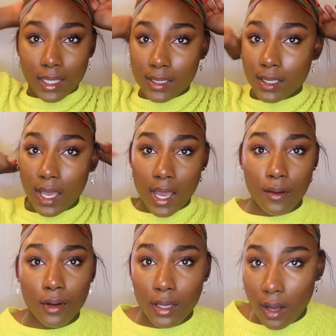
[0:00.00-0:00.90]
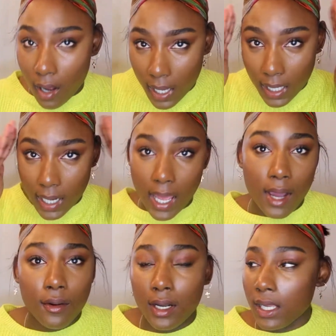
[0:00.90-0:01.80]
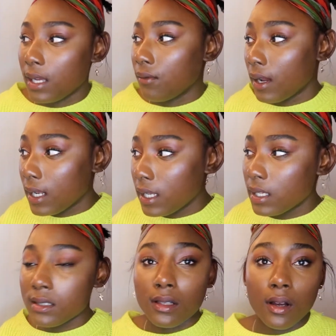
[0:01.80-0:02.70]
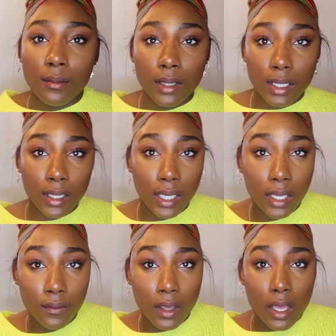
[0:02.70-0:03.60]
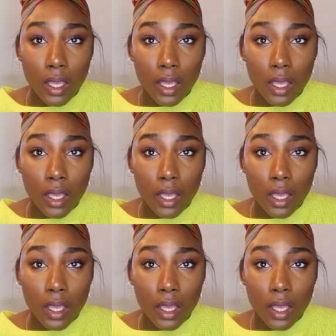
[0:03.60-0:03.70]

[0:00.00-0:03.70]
least an hour, y'all. I got an hour to get ready, so I'm gonna leave